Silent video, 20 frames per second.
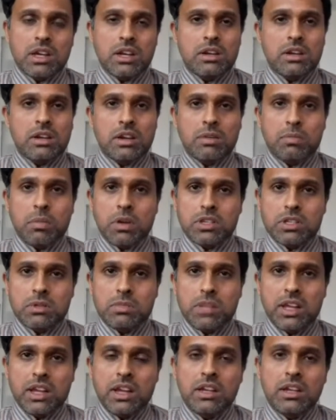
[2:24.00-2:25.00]
and
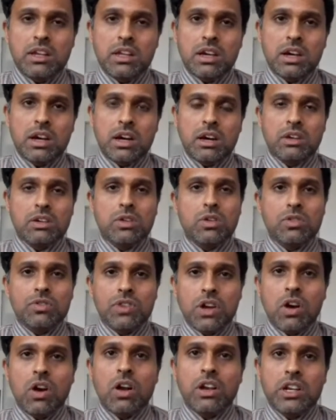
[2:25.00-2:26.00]
possibly India,
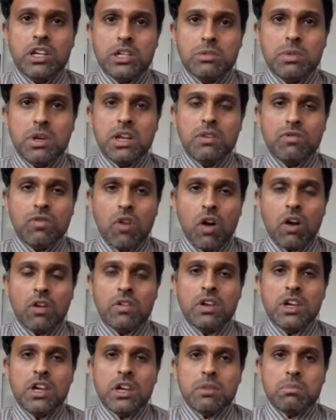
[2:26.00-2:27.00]
we all need to be
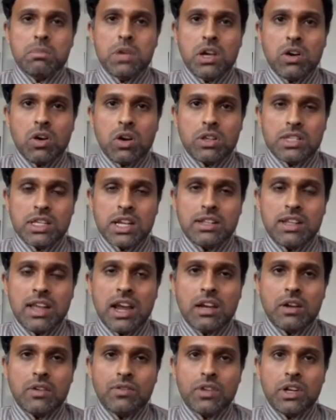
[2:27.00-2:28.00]
involved, because at the
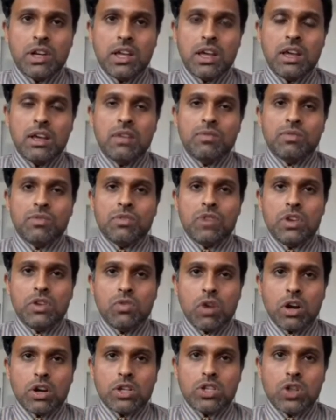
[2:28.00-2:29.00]
end of the day, we
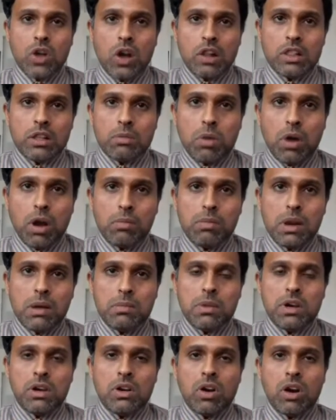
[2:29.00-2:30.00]
want to solve the
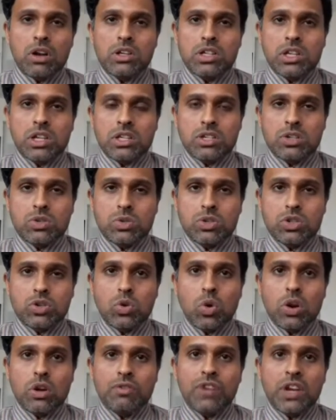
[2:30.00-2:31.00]
problem and not just to
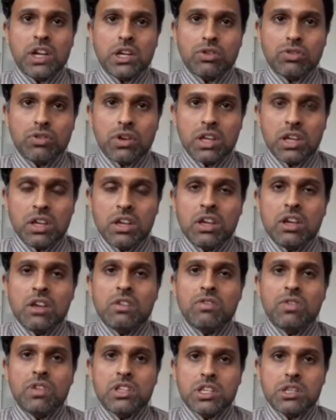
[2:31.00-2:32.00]
score a victory,
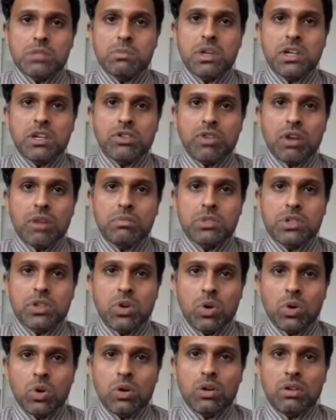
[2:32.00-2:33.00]
which has been Trump's
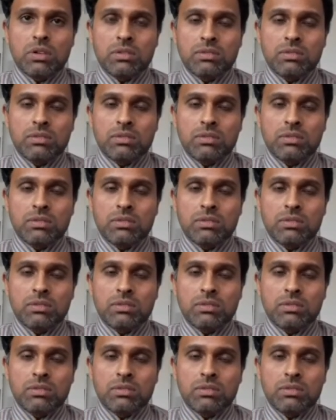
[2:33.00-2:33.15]
goal.